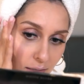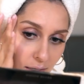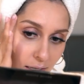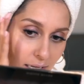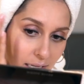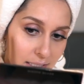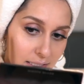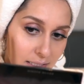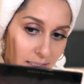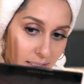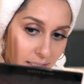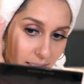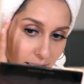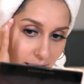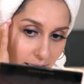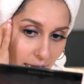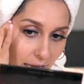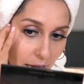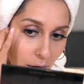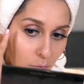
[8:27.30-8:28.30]
as
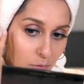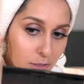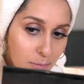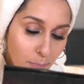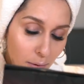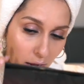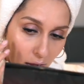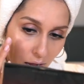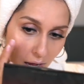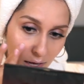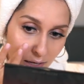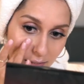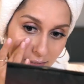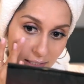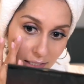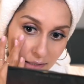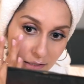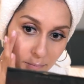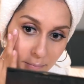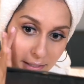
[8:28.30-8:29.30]
the hours pass
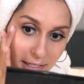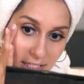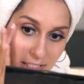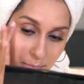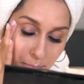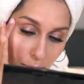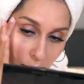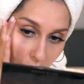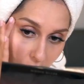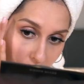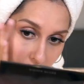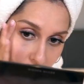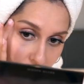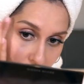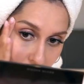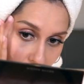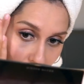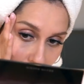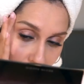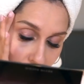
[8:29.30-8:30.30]
and the minutes pass
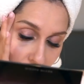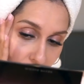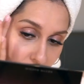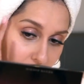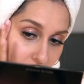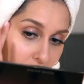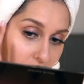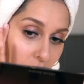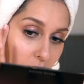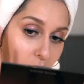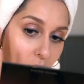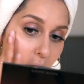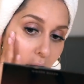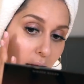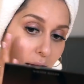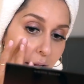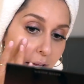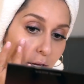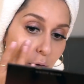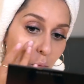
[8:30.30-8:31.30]
slightly,
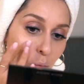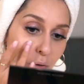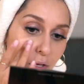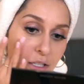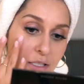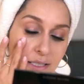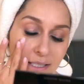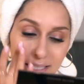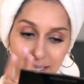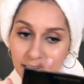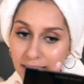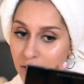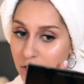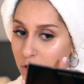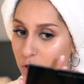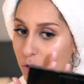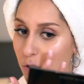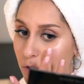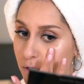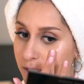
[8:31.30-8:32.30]
it will sink
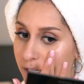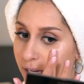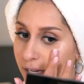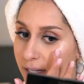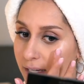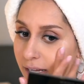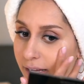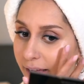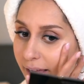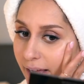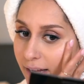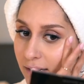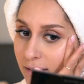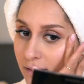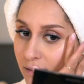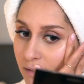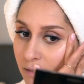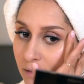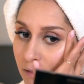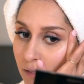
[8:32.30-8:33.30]
into your skin
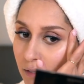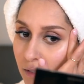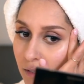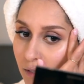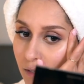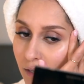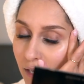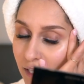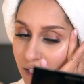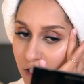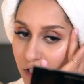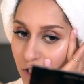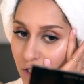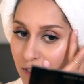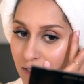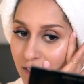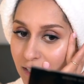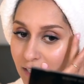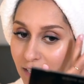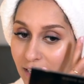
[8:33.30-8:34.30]
again. And
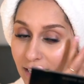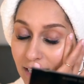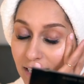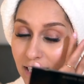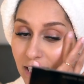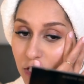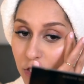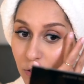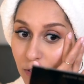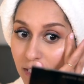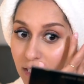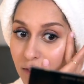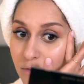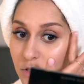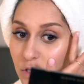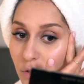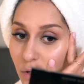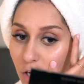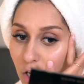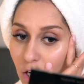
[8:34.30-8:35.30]
just, it literally
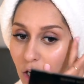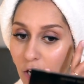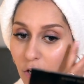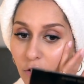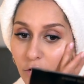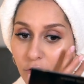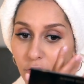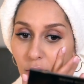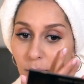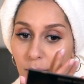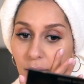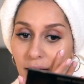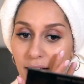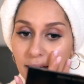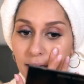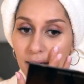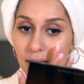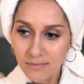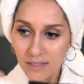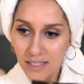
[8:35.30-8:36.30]
gives you a glow from
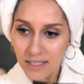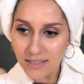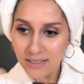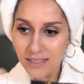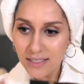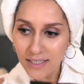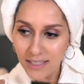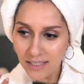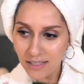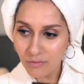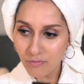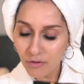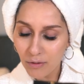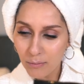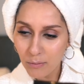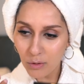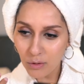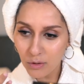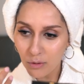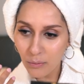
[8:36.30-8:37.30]
like underneath,
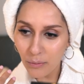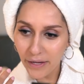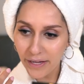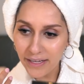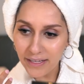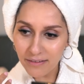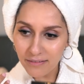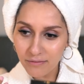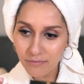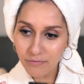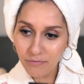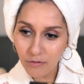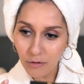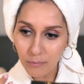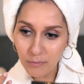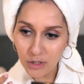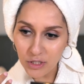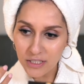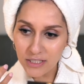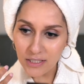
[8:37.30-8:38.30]
from all the way
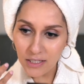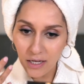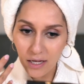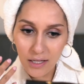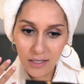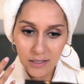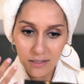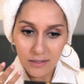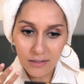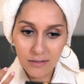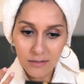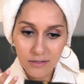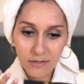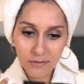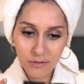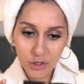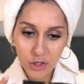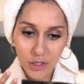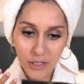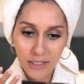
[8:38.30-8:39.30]
from your skull
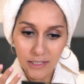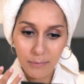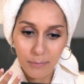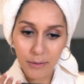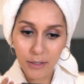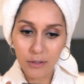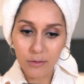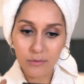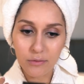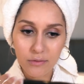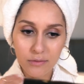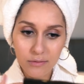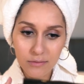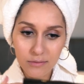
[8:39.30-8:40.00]
cheekbone